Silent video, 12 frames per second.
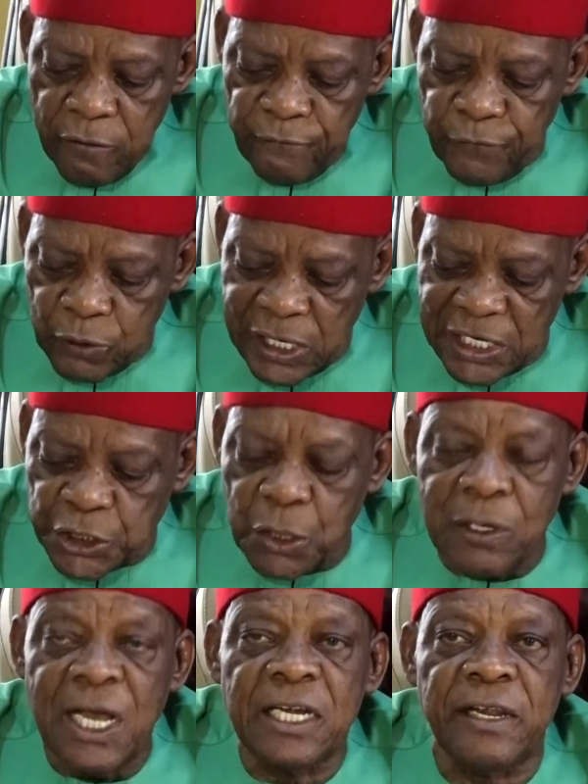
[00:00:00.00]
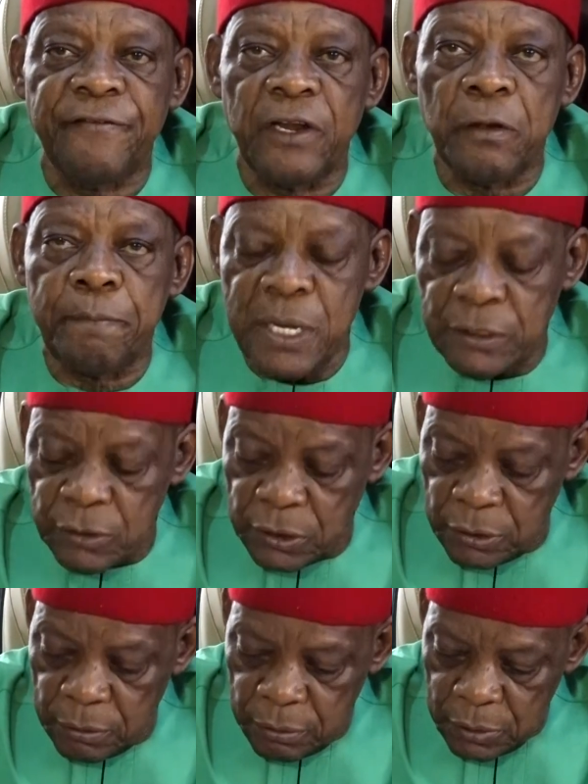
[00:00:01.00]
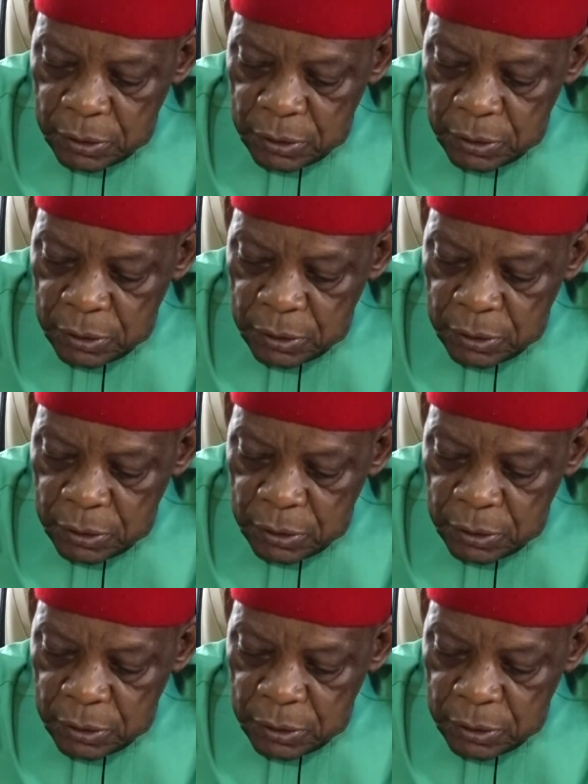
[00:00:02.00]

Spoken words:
for national development.